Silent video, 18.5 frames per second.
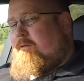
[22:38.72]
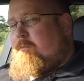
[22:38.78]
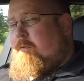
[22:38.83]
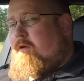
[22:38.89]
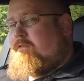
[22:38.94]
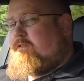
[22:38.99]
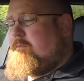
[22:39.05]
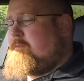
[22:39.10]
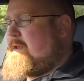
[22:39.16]

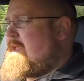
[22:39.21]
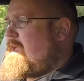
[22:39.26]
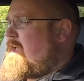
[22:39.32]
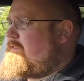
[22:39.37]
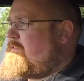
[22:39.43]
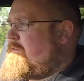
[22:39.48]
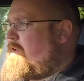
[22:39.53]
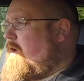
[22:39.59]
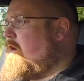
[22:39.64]
possibly a
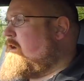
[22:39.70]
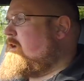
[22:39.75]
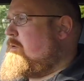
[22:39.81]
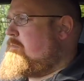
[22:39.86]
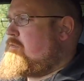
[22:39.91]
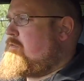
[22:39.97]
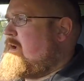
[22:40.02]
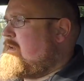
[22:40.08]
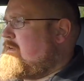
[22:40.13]
tyre
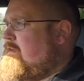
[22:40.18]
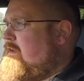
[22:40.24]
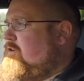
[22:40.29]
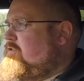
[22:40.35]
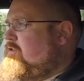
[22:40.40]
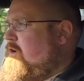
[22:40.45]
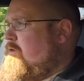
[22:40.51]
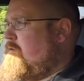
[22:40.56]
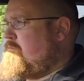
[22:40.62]
brand
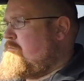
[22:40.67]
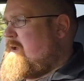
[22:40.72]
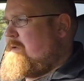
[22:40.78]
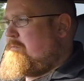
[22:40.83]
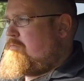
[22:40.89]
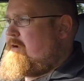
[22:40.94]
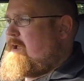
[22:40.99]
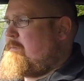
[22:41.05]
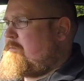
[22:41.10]
issue.
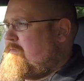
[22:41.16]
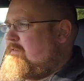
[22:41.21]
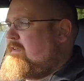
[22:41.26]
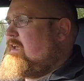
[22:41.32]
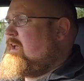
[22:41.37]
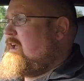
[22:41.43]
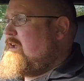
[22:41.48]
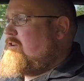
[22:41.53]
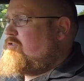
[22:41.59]
Perhaps
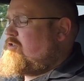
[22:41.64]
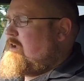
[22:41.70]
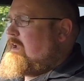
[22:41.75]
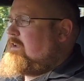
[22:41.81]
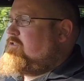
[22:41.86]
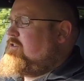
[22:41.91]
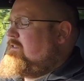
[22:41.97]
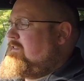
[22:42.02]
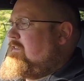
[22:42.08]

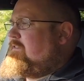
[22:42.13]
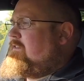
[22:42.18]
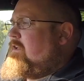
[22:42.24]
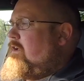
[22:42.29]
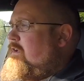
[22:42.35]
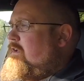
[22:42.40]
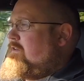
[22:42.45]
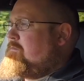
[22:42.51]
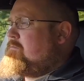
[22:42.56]
changing the
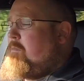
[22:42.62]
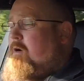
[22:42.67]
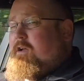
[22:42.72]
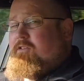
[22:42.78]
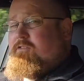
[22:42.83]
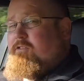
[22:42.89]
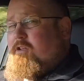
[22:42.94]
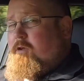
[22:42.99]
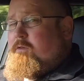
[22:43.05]
tyres
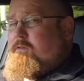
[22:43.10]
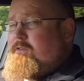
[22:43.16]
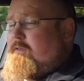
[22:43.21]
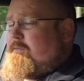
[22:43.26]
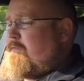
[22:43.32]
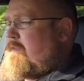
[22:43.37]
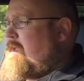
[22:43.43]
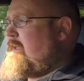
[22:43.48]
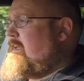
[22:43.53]
might do
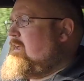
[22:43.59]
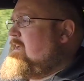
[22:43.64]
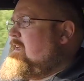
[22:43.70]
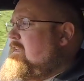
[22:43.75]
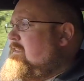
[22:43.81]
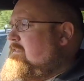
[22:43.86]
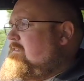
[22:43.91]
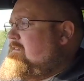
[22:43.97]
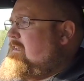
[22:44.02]
something
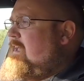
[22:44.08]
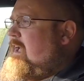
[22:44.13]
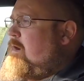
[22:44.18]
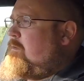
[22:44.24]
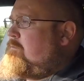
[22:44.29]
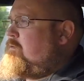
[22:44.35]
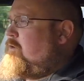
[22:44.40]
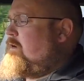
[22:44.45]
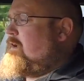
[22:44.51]
to
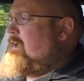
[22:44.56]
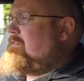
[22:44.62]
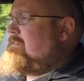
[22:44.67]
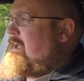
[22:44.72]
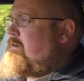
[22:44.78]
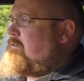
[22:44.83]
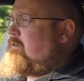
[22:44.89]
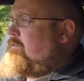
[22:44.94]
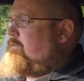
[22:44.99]
help knock it
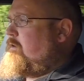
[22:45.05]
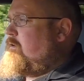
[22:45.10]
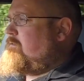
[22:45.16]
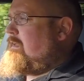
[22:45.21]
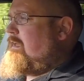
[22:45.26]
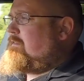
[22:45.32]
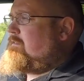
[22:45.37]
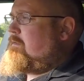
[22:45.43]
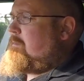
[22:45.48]
down a few
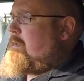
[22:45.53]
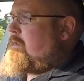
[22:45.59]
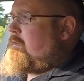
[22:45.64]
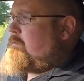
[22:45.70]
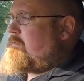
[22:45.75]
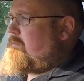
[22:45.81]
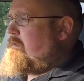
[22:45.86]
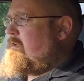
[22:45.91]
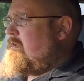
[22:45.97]

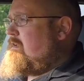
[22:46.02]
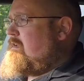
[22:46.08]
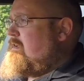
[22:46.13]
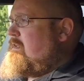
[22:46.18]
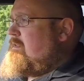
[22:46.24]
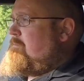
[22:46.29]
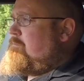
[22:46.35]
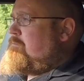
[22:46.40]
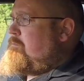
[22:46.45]
decibels.
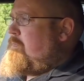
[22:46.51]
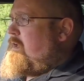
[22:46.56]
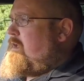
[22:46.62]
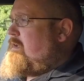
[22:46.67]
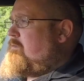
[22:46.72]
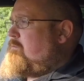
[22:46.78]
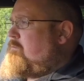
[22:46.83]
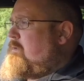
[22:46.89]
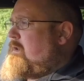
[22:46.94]
But
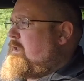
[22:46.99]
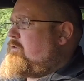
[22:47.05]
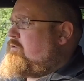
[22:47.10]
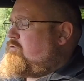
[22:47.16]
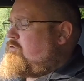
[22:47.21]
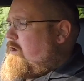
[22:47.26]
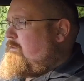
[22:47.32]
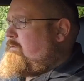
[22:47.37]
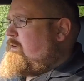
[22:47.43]
when I was
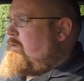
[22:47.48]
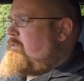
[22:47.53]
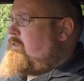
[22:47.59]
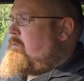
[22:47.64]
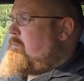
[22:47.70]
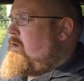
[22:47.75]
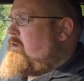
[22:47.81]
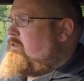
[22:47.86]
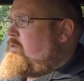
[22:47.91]
driving on the
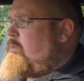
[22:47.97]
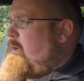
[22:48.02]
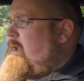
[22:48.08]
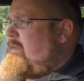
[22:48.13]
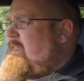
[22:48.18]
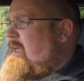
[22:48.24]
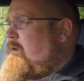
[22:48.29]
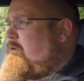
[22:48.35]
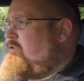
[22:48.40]
motorway,
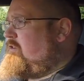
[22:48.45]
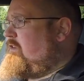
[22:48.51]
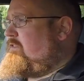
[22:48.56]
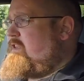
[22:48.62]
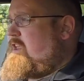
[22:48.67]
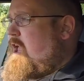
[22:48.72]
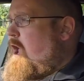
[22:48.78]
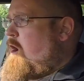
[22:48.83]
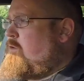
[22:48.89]
that was just
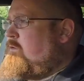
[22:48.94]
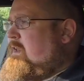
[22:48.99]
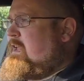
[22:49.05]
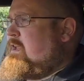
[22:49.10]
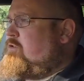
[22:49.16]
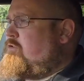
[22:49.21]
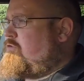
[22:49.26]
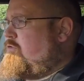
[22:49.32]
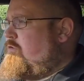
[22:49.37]
the only
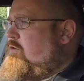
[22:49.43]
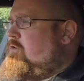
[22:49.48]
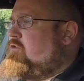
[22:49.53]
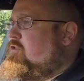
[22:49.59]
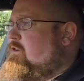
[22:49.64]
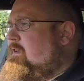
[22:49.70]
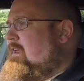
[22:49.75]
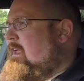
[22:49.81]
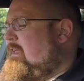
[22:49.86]

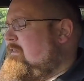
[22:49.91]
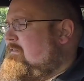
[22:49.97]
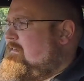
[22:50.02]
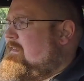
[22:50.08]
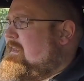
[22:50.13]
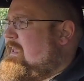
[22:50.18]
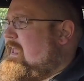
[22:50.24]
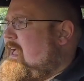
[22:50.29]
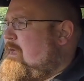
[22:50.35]
intrusion into
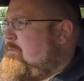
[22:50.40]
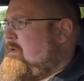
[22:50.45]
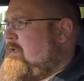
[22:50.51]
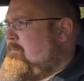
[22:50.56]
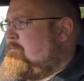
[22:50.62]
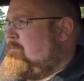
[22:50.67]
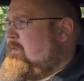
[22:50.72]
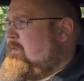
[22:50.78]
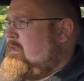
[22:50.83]
the
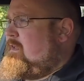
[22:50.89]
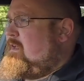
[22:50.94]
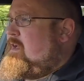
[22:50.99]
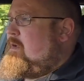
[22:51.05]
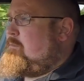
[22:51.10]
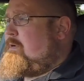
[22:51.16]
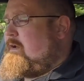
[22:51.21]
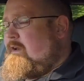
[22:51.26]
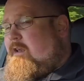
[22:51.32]
cabin.
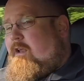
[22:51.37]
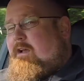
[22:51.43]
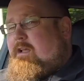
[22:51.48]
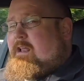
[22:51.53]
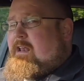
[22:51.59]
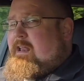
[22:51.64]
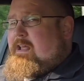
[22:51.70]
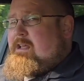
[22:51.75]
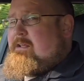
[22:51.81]
But
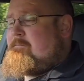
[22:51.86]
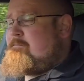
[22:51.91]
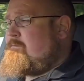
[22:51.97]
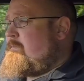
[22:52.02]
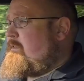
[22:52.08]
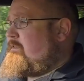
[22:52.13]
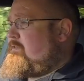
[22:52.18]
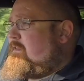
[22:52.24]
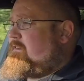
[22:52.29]
luckily,
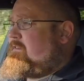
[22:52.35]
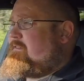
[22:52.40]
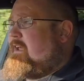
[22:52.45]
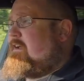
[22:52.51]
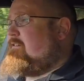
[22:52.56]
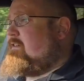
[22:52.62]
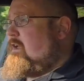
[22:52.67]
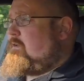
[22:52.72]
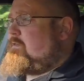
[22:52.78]
the
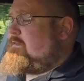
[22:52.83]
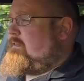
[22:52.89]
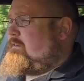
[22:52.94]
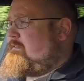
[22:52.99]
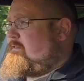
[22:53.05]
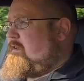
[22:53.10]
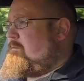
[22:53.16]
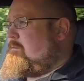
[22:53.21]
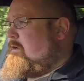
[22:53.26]
stereo
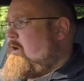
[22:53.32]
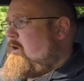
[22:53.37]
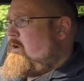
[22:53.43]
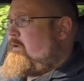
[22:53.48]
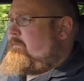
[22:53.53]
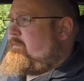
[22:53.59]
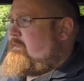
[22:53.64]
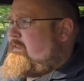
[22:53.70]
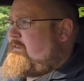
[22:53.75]
system
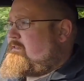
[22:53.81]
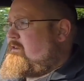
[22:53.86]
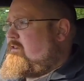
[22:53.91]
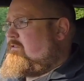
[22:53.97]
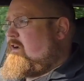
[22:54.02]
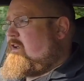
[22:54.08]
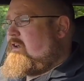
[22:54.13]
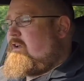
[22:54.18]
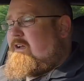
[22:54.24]
on this
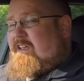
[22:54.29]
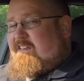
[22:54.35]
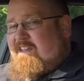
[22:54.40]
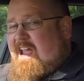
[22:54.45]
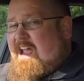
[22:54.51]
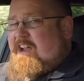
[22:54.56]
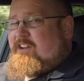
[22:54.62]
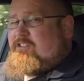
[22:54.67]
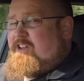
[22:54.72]
Corolla is
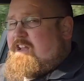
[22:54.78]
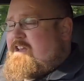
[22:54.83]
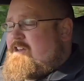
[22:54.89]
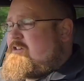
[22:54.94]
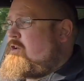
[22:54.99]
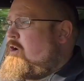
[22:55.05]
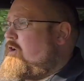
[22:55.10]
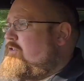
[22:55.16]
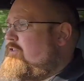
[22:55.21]
actually
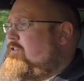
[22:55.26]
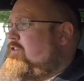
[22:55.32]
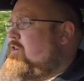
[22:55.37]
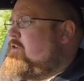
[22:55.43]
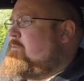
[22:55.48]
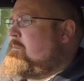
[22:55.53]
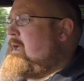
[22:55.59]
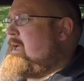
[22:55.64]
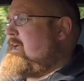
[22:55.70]
not
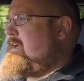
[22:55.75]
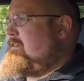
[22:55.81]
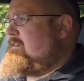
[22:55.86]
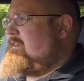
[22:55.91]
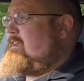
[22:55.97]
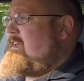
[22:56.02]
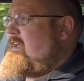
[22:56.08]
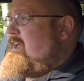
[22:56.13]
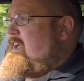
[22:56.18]
too bad,
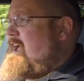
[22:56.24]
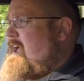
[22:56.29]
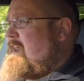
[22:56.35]
and